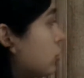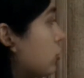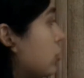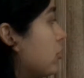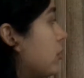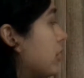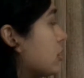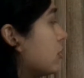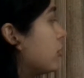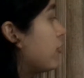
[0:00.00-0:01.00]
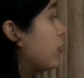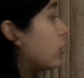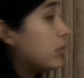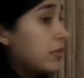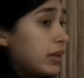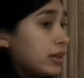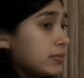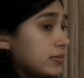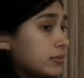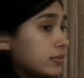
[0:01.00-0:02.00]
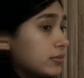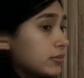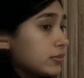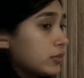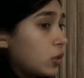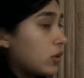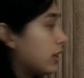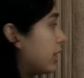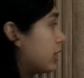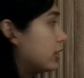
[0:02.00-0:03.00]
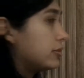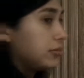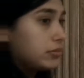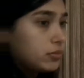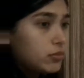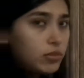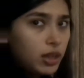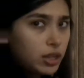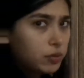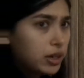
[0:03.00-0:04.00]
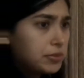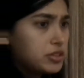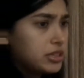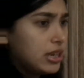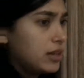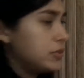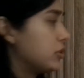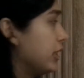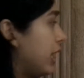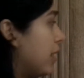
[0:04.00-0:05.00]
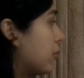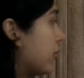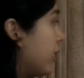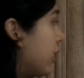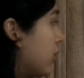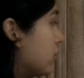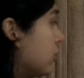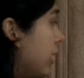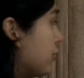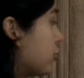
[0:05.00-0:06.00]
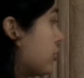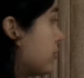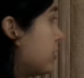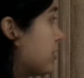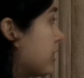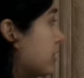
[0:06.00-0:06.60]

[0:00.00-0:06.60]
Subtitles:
So there would be someone filming me, or like what I'm using now. I'm using a camera right now to live stream to you